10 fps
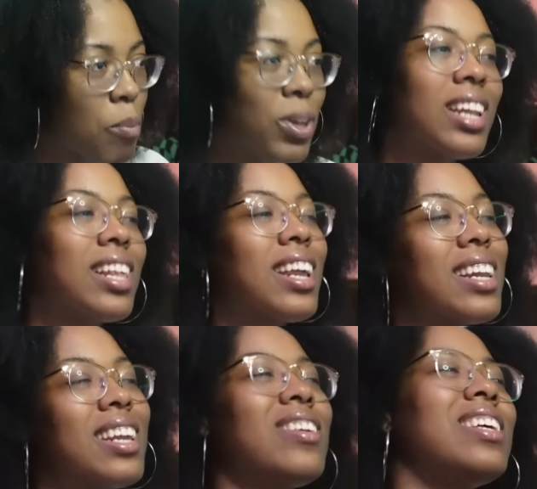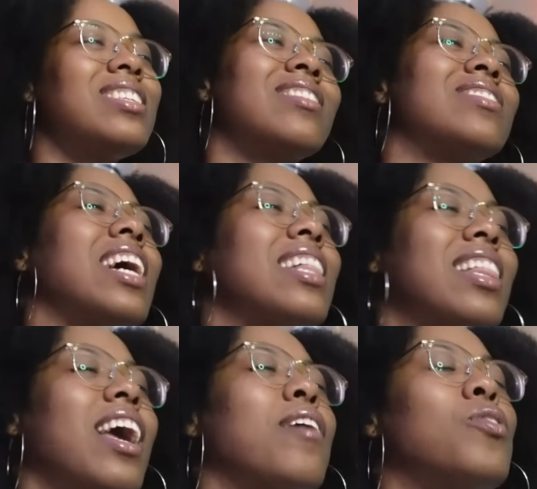But then they, they, he needs to understand
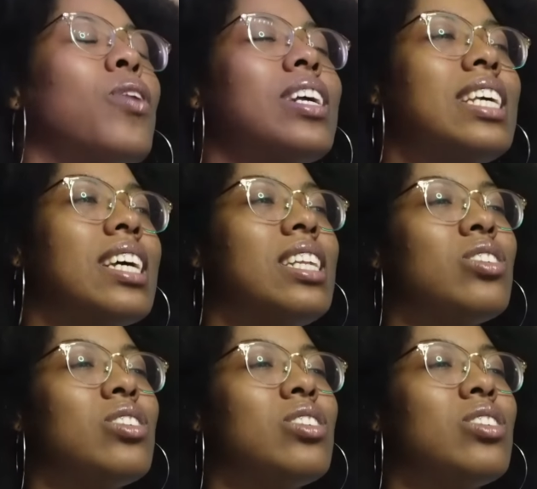that they have no idea.